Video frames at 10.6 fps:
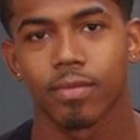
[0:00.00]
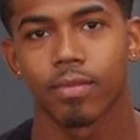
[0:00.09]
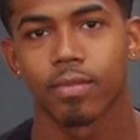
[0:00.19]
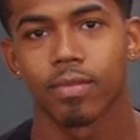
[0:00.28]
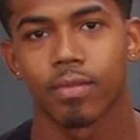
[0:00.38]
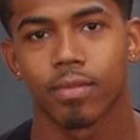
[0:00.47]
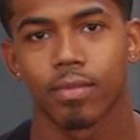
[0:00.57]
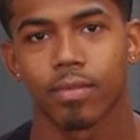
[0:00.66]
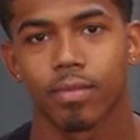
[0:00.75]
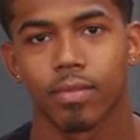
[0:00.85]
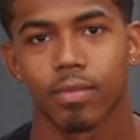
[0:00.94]

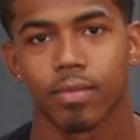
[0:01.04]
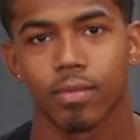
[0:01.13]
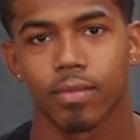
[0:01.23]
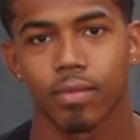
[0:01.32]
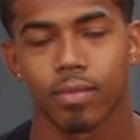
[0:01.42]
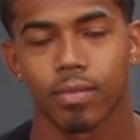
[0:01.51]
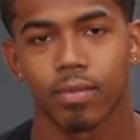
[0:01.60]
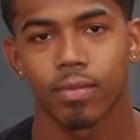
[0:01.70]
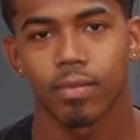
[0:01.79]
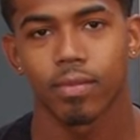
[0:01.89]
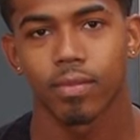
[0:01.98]

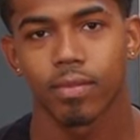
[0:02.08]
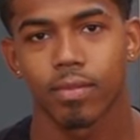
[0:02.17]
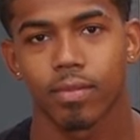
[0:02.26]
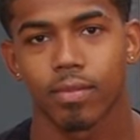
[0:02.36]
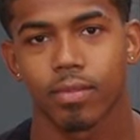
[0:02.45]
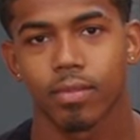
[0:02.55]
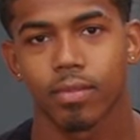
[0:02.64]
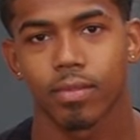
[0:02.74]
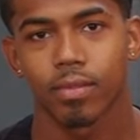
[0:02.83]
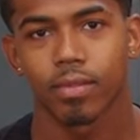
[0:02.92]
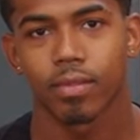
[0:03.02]

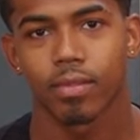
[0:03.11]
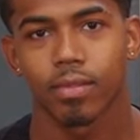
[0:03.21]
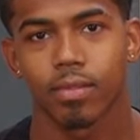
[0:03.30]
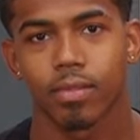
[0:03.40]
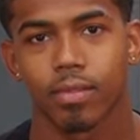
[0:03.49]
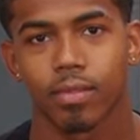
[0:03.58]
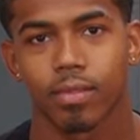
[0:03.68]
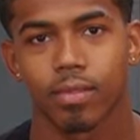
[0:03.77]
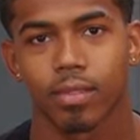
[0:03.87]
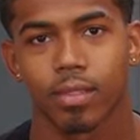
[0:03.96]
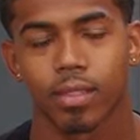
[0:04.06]

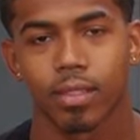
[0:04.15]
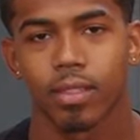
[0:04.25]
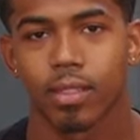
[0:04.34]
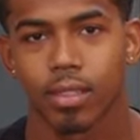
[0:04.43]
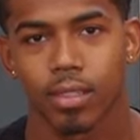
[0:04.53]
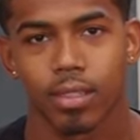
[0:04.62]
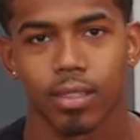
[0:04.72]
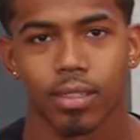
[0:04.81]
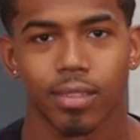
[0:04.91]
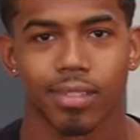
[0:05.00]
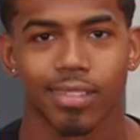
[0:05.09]

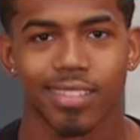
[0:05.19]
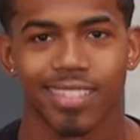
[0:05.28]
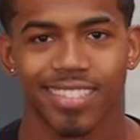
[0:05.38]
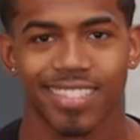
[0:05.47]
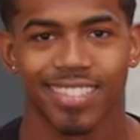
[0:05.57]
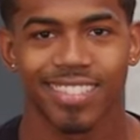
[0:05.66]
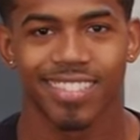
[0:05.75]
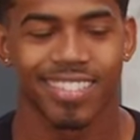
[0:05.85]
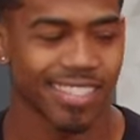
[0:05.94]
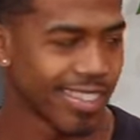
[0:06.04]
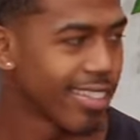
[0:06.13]

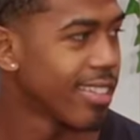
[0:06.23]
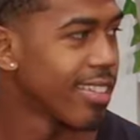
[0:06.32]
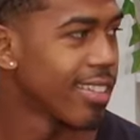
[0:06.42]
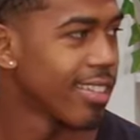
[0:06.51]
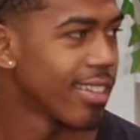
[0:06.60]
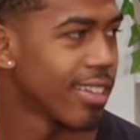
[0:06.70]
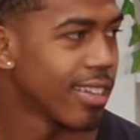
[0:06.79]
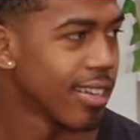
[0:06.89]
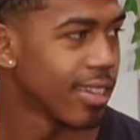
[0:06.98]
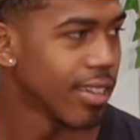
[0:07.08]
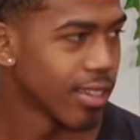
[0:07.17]

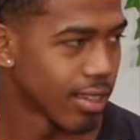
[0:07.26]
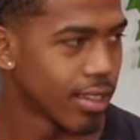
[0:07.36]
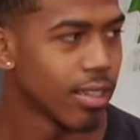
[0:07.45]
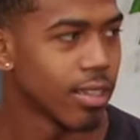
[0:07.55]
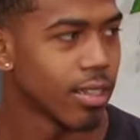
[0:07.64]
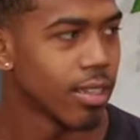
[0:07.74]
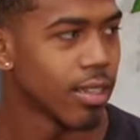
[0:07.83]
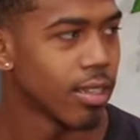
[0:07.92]
The person shown says nothing.